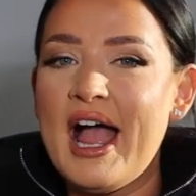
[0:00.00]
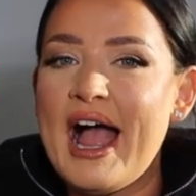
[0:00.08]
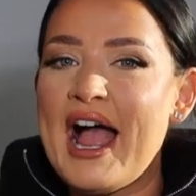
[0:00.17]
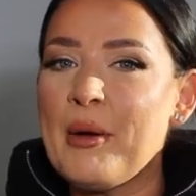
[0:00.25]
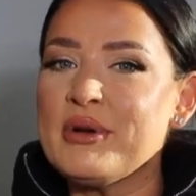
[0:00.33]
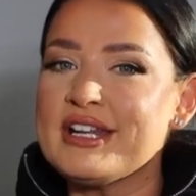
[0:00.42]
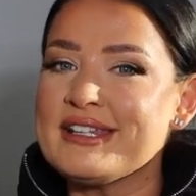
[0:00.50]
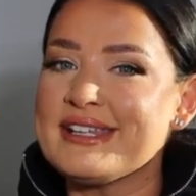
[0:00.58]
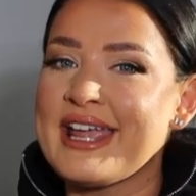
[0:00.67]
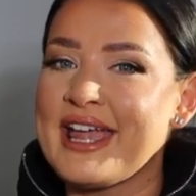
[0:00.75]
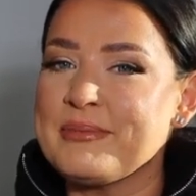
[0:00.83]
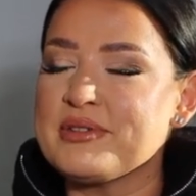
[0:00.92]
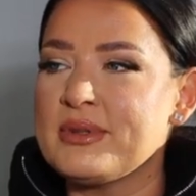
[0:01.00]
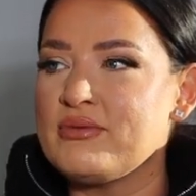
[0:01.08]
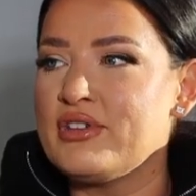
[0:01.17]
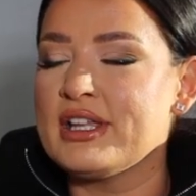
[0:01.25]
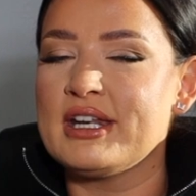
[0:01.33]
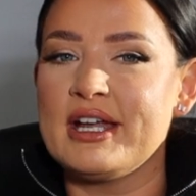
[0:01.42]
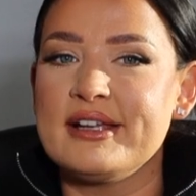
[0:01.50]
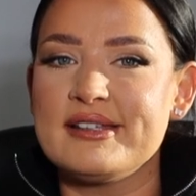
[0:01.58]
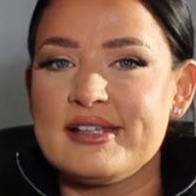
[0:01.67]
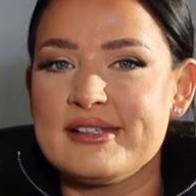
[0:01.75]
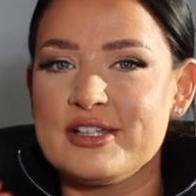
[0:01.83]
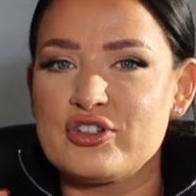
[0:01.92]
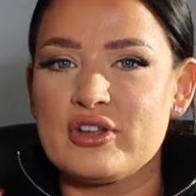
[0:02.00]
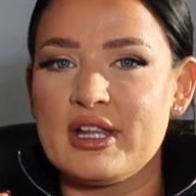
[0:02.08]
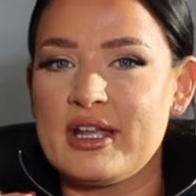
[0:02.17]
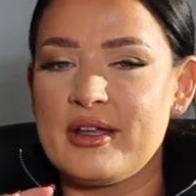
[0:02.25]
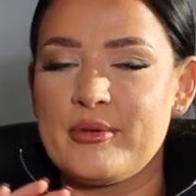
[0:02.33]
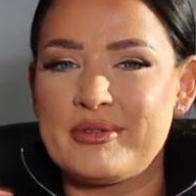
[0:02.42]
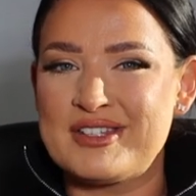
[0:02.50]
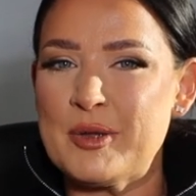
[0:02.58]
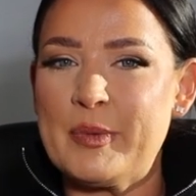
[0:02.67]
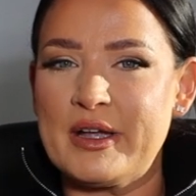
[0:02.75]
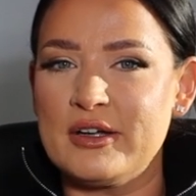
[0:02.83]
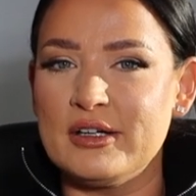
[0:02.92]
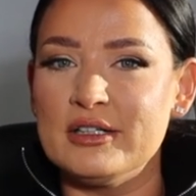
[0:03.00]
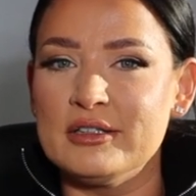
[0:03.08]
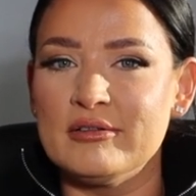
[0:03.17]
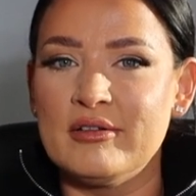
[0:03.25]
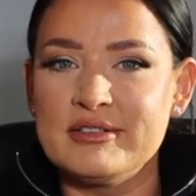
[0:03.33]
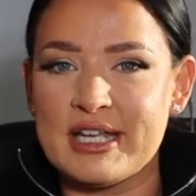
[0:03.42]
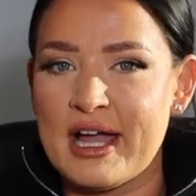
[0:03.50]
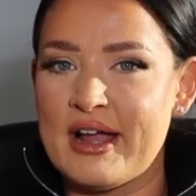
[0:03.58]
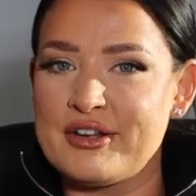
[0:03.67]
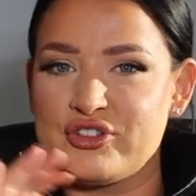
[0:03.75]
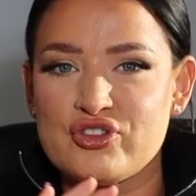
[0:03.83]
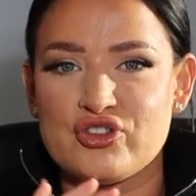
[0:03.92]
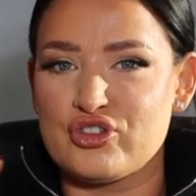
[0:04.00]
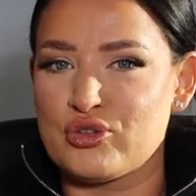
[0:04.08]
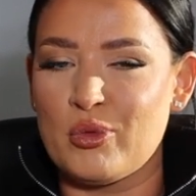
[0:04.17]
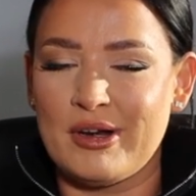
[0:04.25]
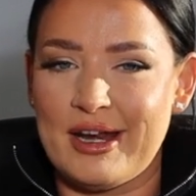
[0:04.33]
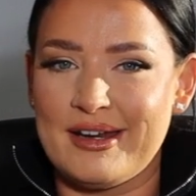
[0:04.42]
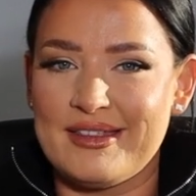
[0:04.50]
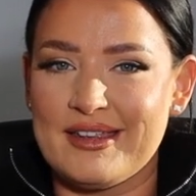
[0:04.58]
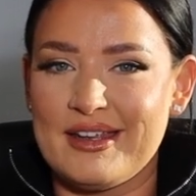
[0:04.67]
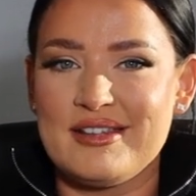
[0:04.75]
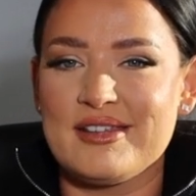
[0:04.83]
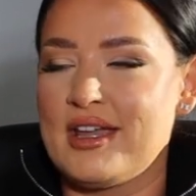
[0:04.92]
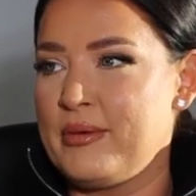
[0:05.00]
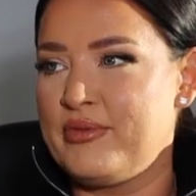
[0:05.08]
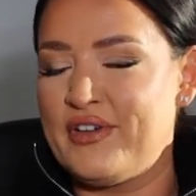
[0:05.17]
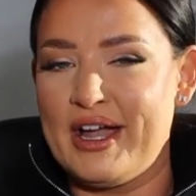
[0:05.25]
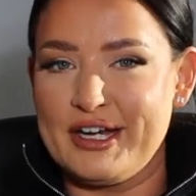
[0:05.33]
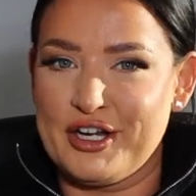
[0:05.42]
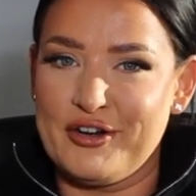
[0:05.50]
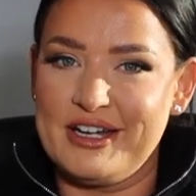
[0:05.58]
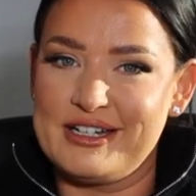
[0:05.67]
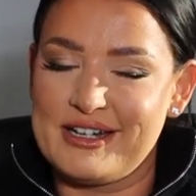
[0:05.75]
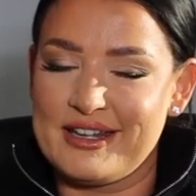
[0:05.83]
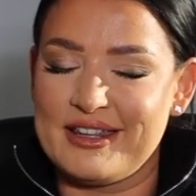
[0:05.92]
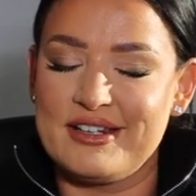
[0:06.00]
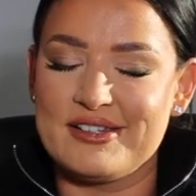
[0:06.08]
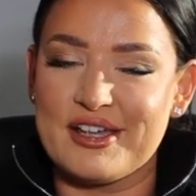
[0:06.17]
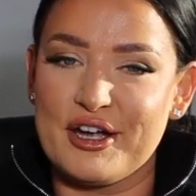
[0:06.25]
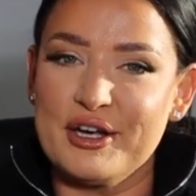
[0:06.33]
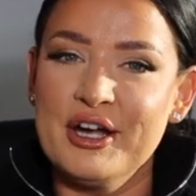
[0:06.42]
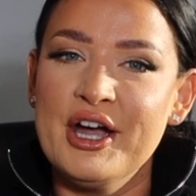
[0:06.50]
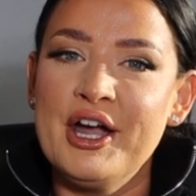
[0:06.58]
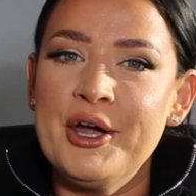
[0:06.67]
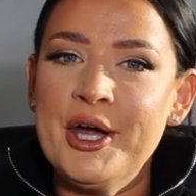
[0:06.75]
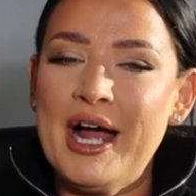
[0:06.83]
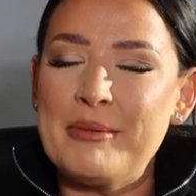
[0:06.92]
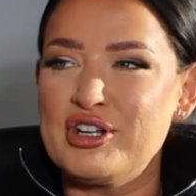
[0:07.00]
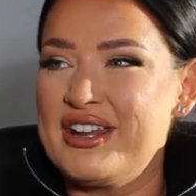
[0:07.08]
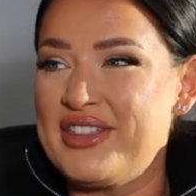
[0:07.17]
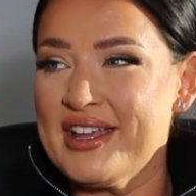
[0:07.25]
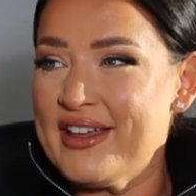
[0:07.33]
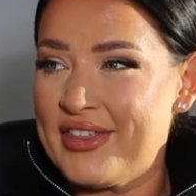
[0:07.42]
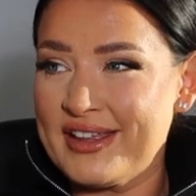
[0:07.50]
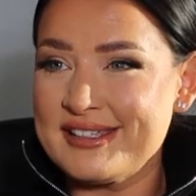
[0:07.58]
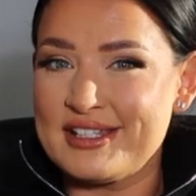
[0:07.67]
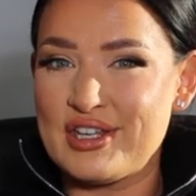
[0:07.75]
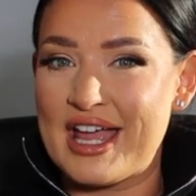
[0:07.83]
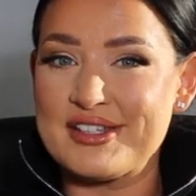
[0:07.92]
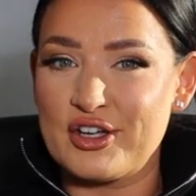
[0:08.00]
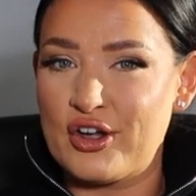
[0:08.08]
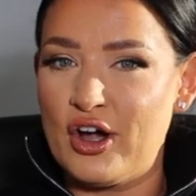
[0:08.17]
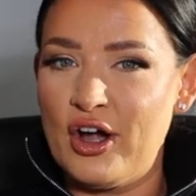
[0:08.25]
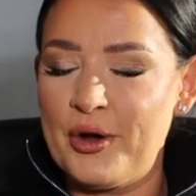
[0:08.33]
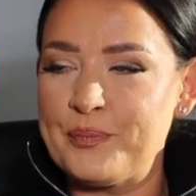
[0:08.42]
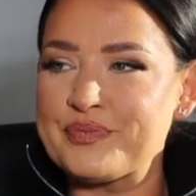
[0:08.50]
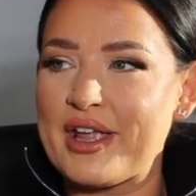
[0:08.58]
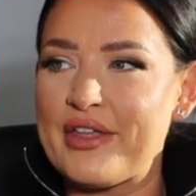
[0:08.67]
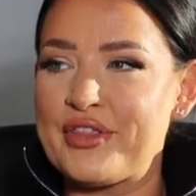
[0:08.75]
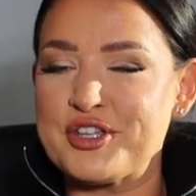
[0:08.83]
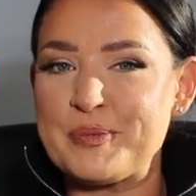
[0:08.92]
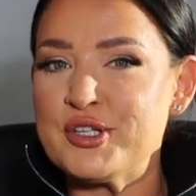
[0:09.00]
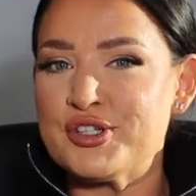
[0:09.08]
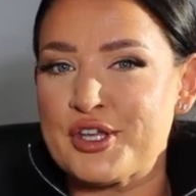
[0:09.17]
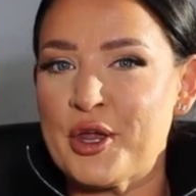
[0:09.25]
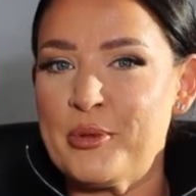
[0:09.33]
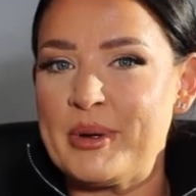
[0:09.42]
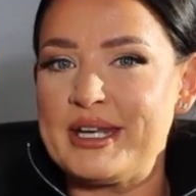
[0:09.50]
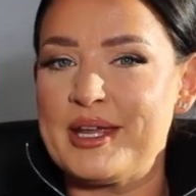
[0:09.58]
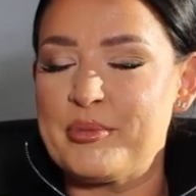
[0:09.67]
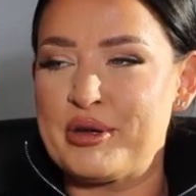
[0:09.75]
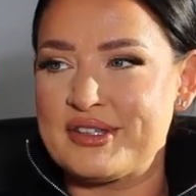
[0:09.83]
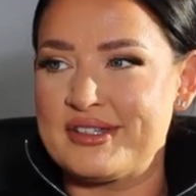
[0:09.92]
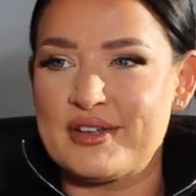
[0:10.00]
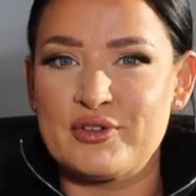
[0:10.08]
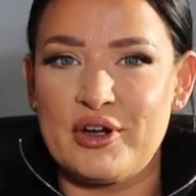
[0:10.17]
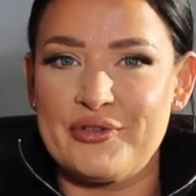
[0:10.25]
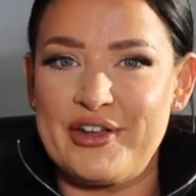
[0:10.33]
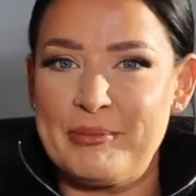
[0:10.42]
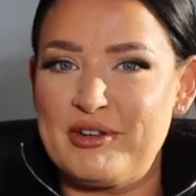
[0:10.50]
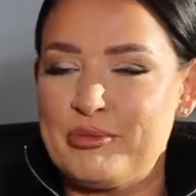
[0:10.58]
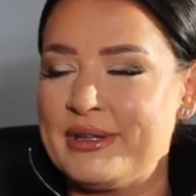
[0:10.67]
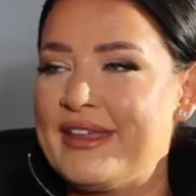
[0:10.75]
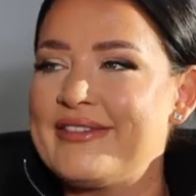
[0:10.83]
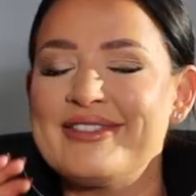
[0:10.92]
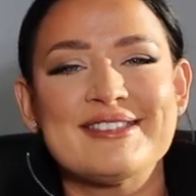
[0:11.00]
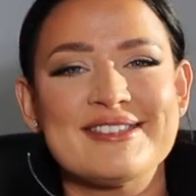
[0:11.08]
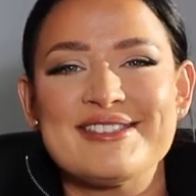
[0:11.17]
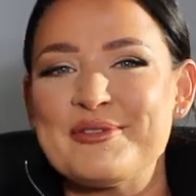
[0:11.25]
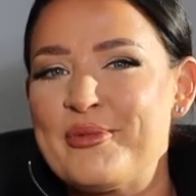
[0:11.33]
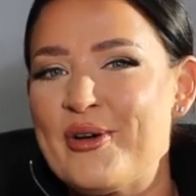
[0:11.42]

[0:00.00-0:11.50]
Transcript: I wanted to get him something really nice. He's literally typical dad, just doesn't want anything. He's like, I'm fine, I don't need anything. So I'm trying to think of things he hasn't got. There's been so many presents I've got for him and I've been like, this is the